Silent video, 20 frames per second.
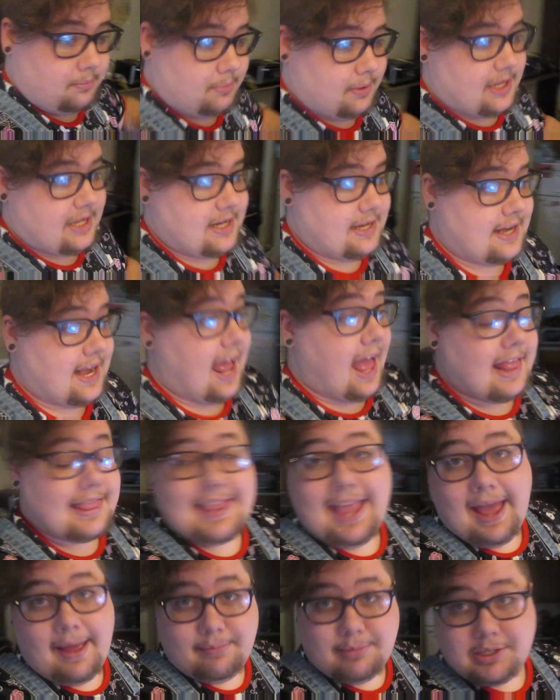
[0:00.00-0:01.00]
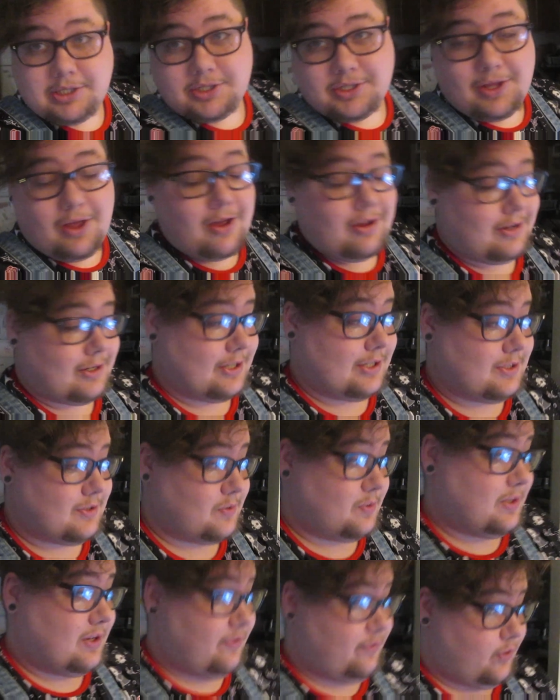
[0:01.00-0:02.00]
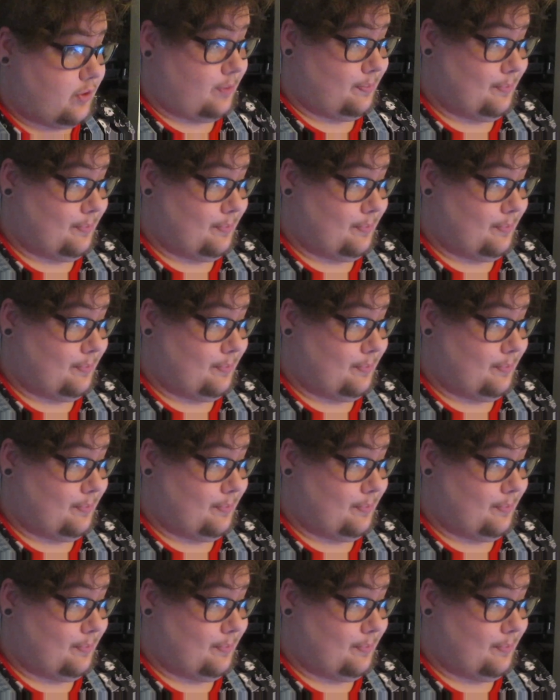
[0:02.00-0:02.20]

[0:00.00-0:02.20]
but not that much longer. It's only 4